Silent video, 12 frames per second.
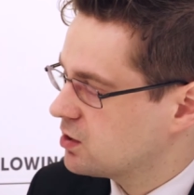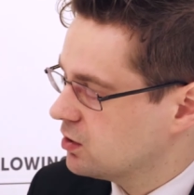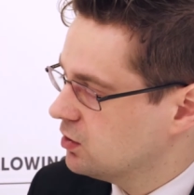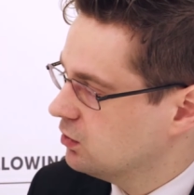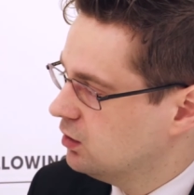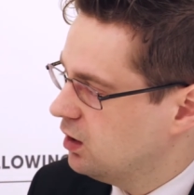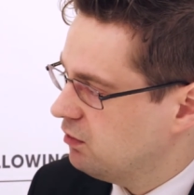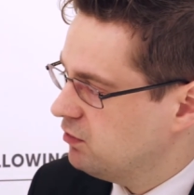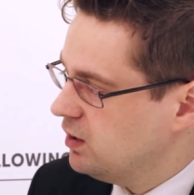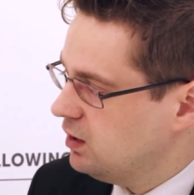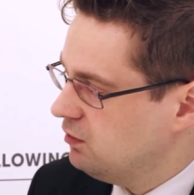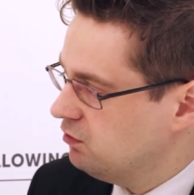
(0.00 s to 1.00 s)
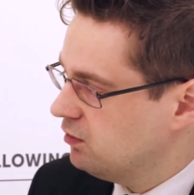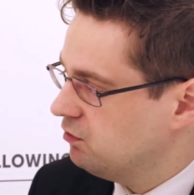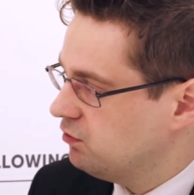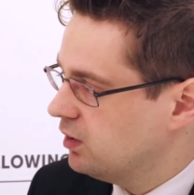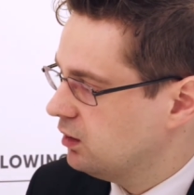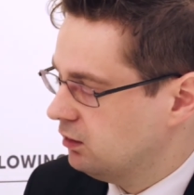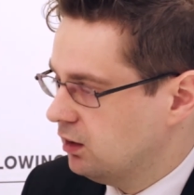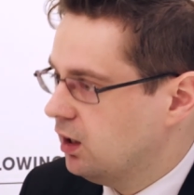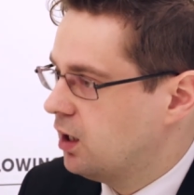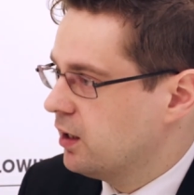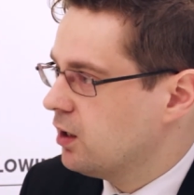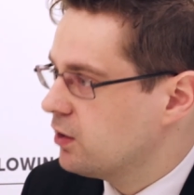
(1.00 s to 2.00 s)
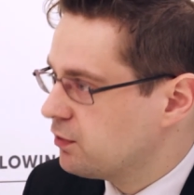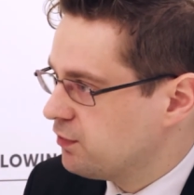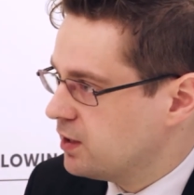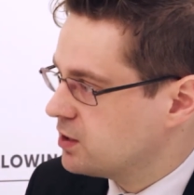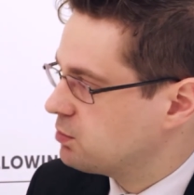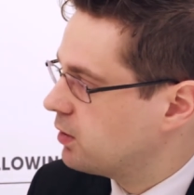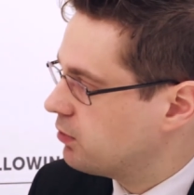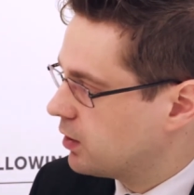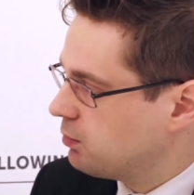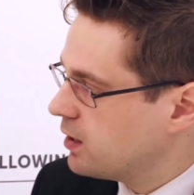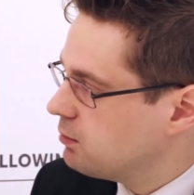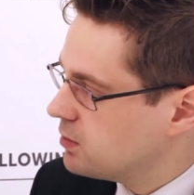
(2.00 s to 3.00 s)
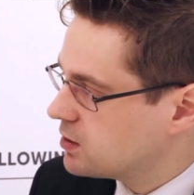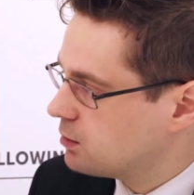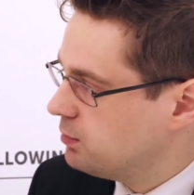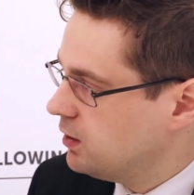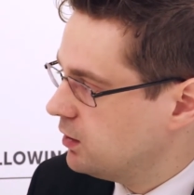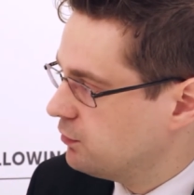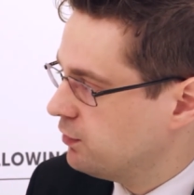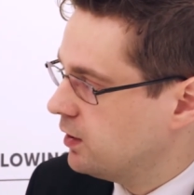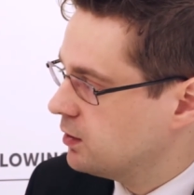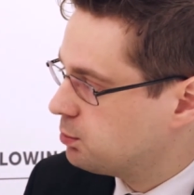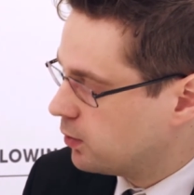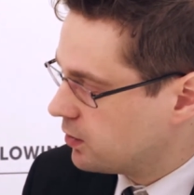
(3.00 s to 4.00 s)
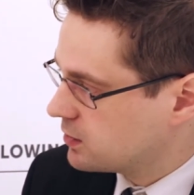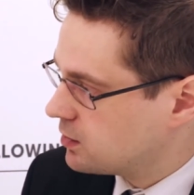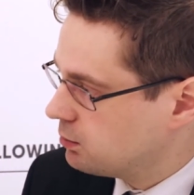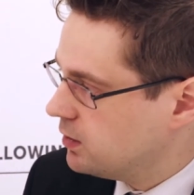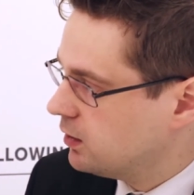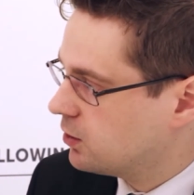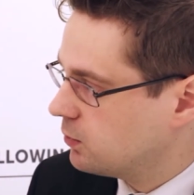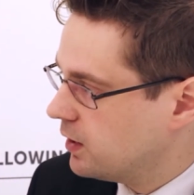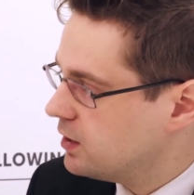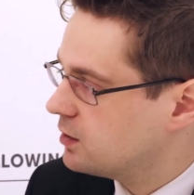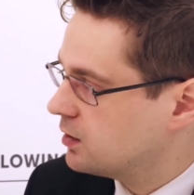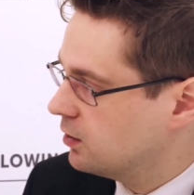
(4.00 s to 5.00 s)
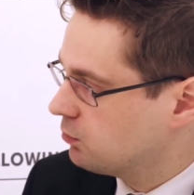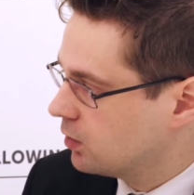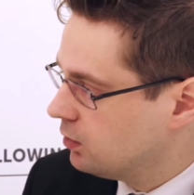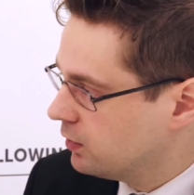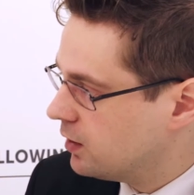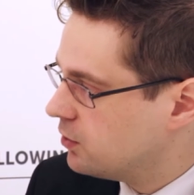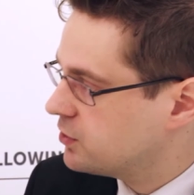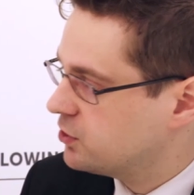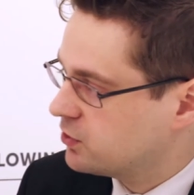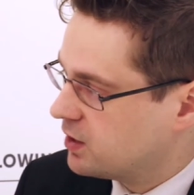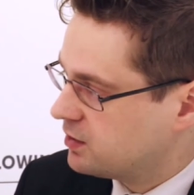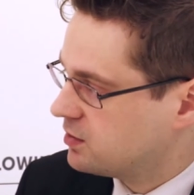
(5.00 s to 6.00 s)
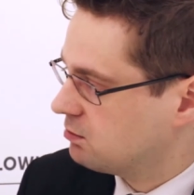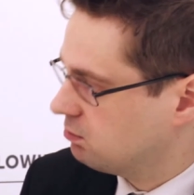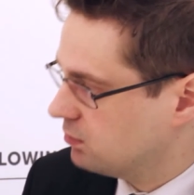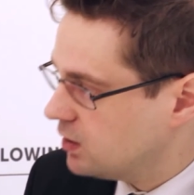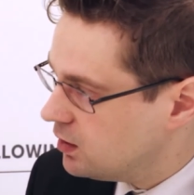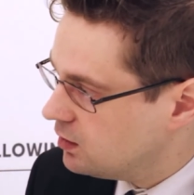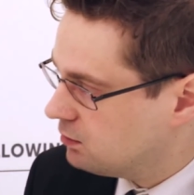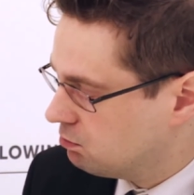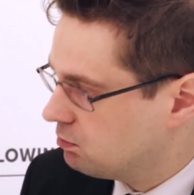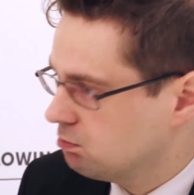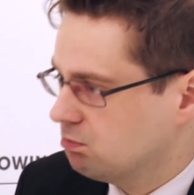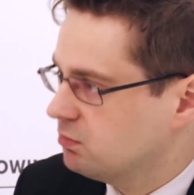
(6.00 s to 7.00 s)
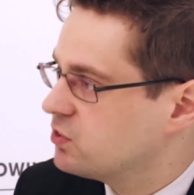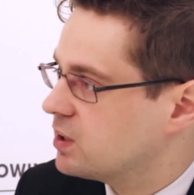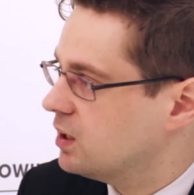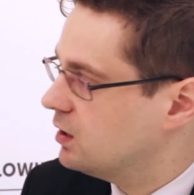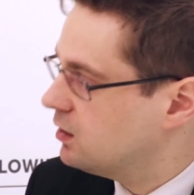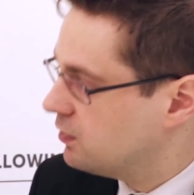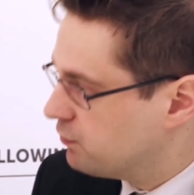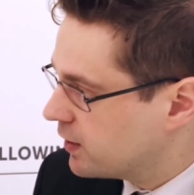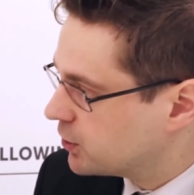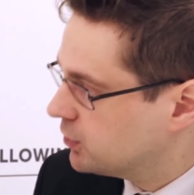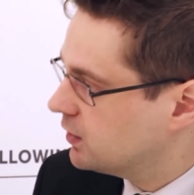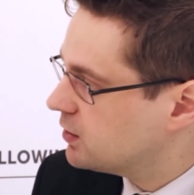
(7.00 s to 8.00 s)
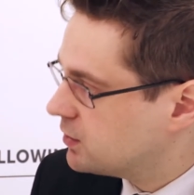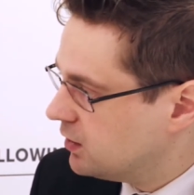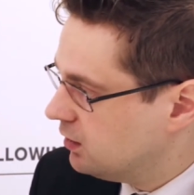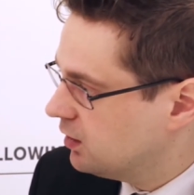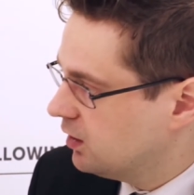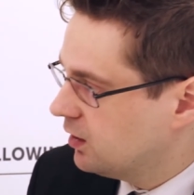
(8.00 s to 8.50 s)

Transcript: So we are now in a phase where requirements are being defined, products are being created and rolled out. You test the functionality.